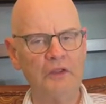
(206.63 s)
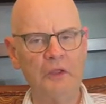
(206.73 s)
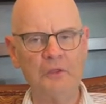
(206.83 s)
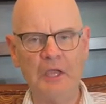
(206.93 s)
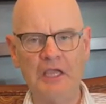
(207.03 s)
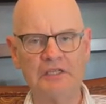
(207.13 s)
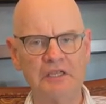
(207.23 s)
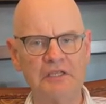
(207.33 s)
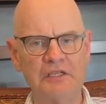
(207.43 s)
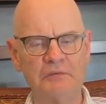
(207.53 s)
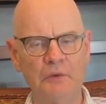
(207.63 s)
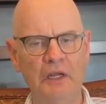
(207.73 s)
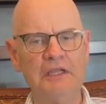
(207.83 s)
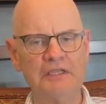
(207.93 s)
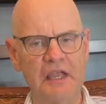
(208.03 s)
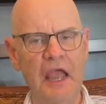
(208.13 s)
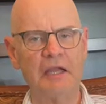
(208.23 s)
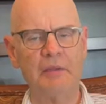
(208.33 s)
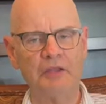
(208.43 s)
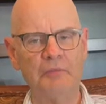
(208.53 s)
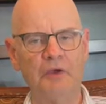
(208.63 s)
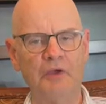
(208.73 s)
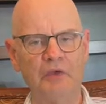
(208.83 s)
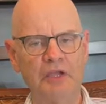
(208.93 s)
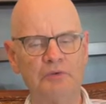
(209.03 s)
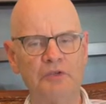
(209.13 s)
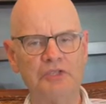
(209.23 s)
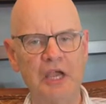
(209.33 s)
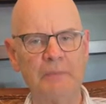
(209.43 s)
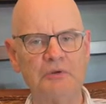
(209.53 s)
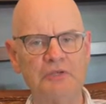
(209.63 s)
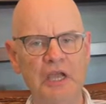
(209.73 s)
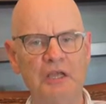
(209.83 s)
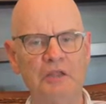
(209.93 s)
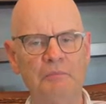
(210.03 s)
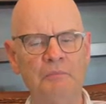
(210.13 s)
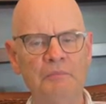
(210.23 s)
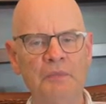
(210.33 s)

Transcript: of the things that's really sad about the book of Ezra is chapter 10, that